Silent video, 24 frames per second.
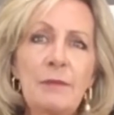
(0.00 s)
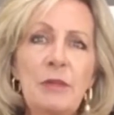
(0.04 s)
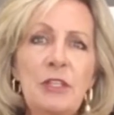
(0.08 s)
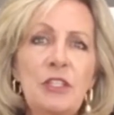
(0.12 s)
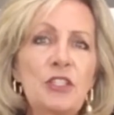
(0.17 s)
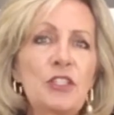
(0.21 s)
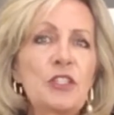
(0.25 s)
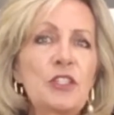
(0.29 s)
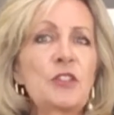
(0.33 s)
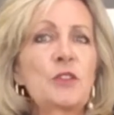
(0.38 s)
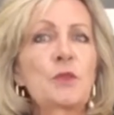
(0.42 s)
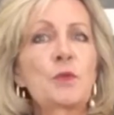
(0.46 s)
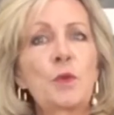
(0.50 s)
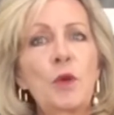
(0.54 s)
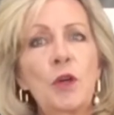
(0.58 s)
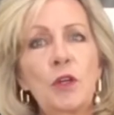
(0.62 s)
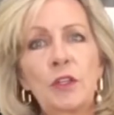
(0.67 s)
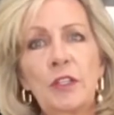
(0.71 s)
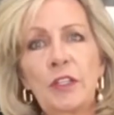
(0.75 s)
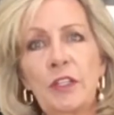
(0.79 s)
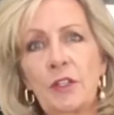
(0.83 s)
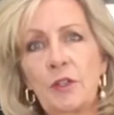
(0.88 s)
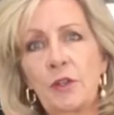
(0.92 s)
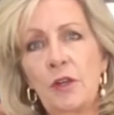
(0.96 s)
and just roll
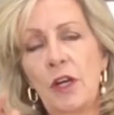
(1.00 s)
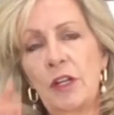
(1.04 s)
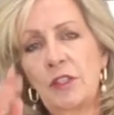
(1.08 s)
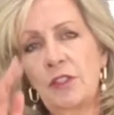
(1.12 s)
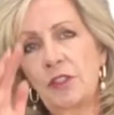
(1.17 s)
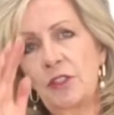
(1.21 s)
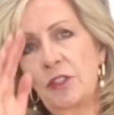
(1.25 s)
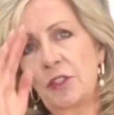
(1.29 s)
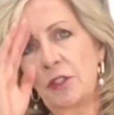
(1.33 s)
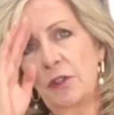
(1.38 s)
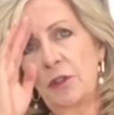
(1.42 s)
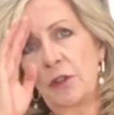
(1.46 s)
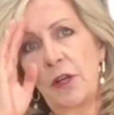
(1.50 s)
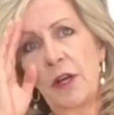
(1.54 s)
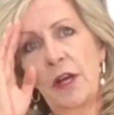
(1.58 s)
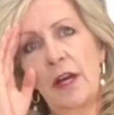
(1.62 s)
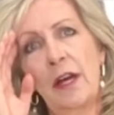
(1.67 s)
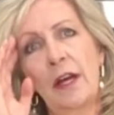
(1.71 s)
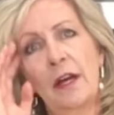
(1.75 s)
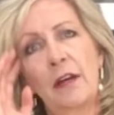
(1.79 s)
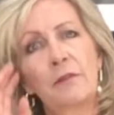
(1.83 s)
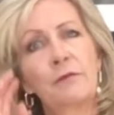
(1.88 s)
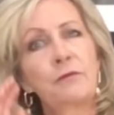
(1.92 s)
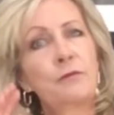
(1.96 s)
it across your
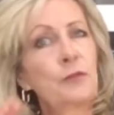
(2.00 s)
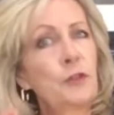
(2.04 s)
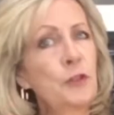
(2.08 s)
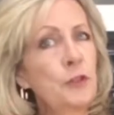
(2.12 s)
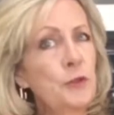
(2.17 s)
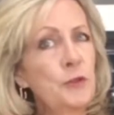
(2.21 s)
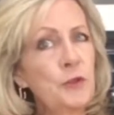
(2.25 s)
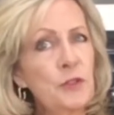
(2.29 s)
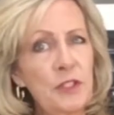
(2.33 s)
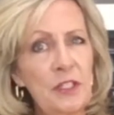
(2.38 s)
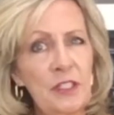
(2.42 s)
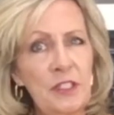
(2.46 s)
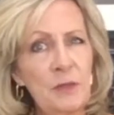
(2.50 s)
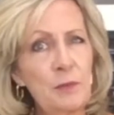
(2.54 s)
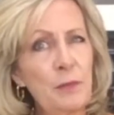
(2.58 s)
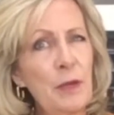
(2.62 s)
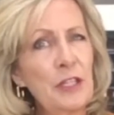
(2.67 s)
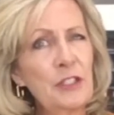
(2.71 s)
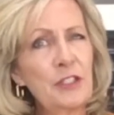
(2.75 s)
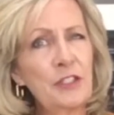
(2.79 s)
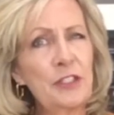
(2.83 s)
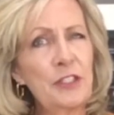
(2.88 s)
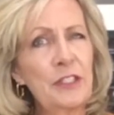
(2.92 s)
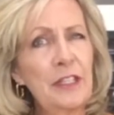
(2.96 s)
fruits
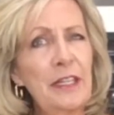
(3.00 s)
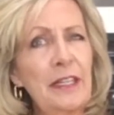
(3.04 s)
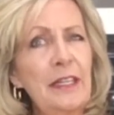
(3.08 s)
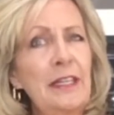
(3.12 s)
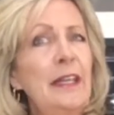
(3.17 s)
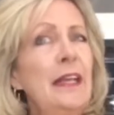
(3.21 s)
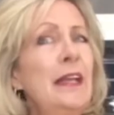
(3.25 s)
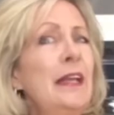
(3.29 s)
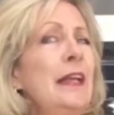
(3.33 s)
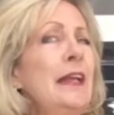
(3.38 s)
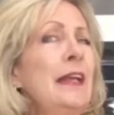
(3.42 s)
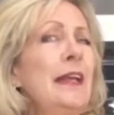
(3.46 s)
especially,